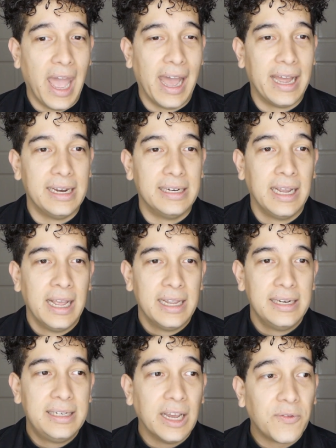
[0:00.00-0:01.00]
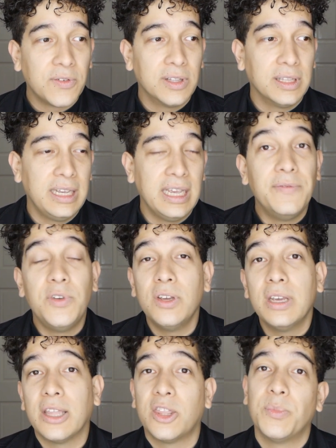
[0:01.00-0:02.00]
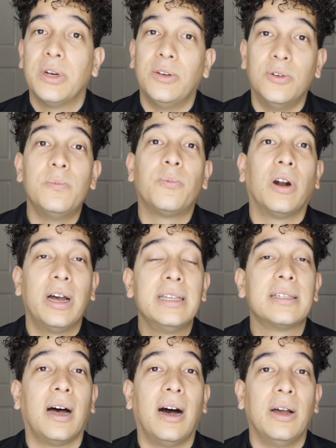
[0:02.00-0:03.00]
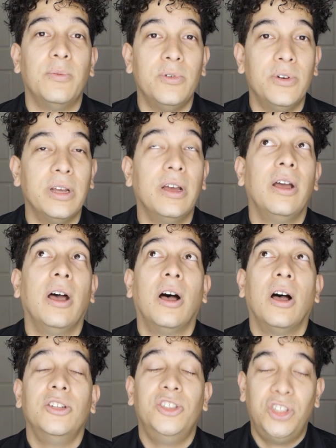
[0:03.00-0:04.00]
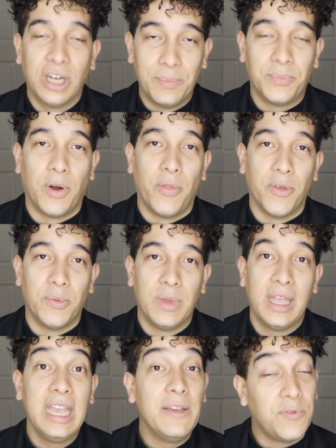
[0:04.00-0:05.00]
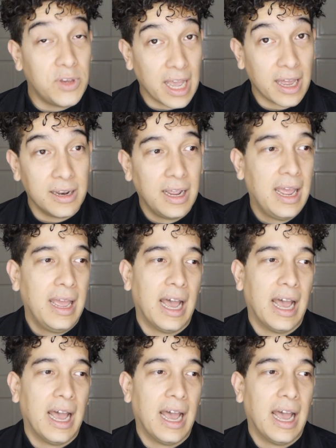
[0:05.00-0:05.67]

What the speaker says: and definitely if you can get them at a good price, I would jump on them if you can.